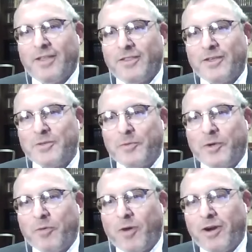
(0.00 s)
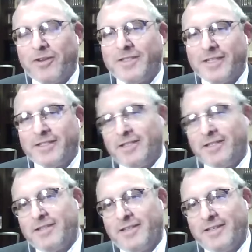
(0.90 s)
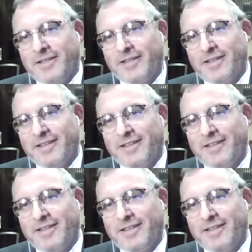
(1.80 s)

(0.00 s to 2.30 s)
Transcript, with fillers: Does it require tzitzis? uh,